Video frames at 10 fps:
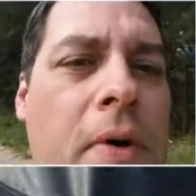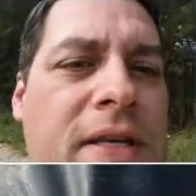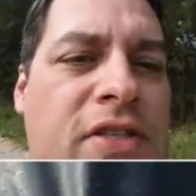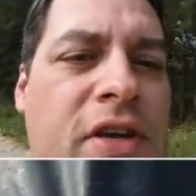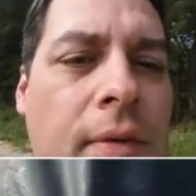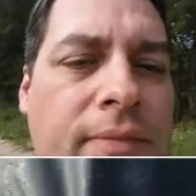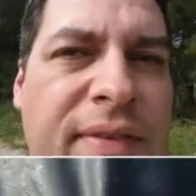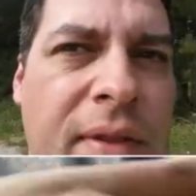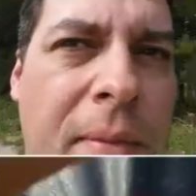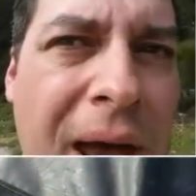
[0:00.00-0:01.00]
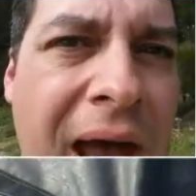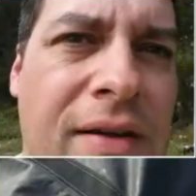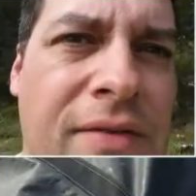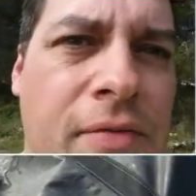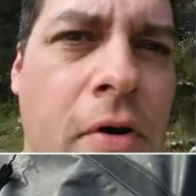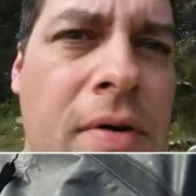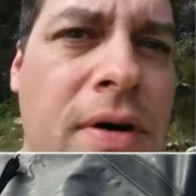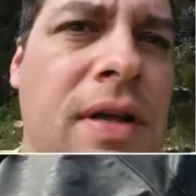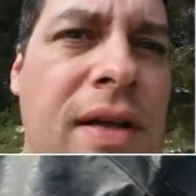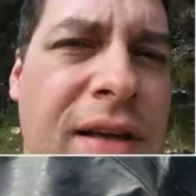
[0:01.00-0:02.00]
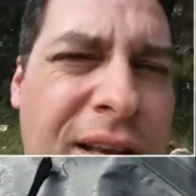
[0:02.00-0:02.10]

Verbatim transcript: always tarp from the back forward